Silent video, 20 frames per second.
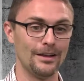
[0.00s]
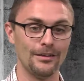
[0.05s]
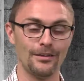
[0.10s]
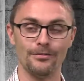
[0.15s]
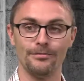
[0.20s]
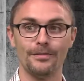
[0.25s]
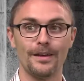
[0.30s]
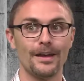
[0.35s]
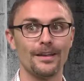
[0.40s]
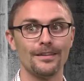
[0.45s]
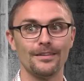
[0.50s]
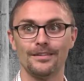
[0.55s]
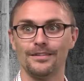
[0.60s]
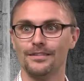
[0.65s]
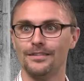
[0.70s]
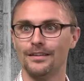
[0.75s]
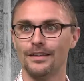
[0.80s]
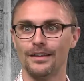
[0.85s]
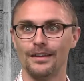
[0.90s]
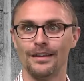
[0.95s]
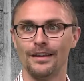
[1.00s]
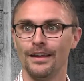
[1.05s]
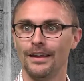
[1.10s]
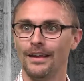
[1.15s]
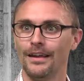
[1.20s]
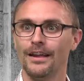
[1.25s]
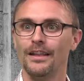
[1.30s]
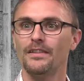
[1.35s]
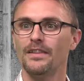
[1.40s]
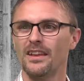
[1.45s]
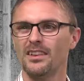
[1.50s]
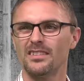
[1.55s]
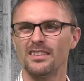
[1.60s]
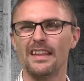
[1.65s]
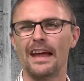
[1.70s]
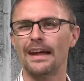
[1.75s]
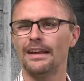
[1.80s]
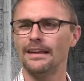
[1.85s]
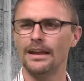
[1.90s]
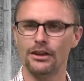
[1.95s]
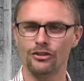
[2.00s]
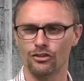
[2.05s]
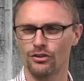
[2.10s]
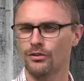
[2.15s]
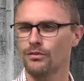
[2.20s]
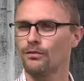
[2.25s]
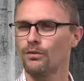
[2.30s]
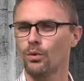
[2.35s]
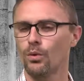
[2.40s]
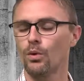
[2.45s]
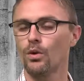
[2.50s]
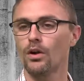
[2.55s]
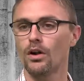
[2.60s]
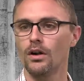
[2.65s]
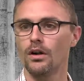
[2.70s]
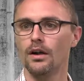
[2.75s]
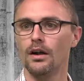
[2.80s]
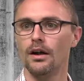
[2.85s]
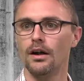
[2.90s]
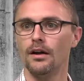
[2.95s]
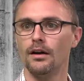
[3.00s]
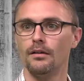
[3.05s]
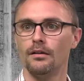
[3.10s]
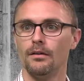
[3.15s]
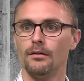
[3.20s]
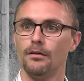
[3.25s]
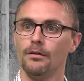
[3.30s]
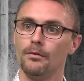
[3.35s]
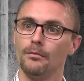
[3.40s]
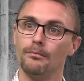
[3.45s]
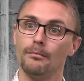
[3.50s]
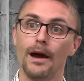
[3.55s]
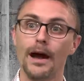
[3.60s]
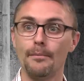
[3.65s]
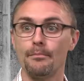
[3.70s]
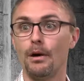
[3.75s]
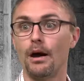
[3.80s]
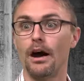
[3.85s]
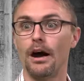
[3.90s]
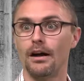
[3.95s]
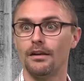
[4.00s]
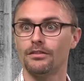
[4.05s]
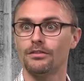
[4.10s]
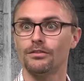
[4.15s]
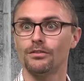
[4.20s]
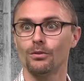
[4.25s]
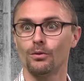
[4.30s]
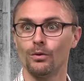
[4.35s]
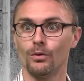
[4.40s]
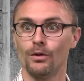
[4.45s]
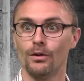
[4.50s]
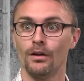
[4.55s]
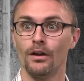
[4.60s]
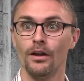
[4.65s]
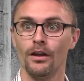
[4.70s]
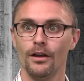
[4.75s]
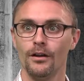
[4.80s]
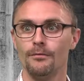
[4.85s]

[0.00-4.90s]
events and things of that nature for my boss or